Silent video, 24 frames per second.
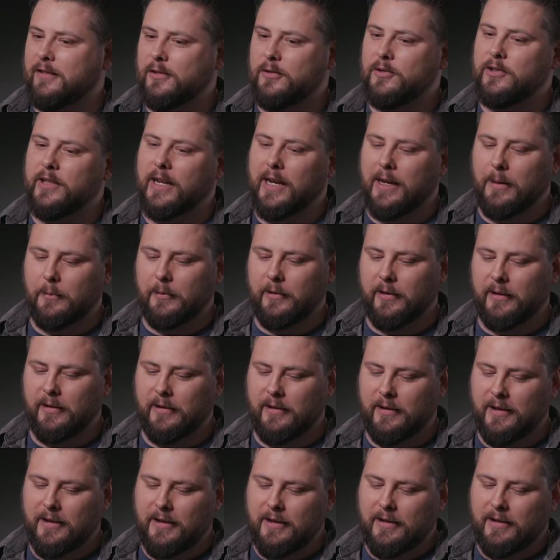two jobs. Uh,
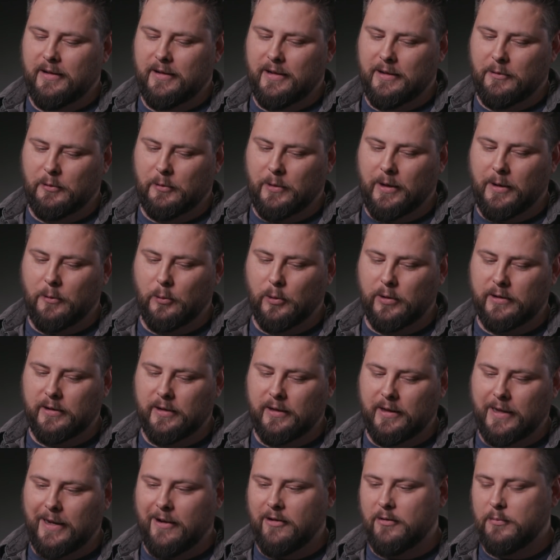I was I worked
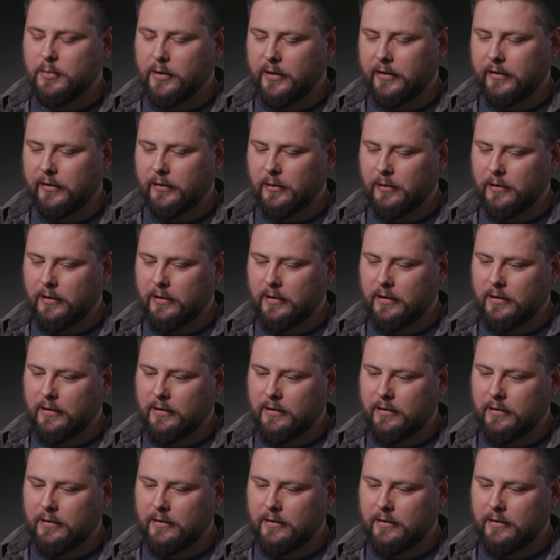at a comic book store.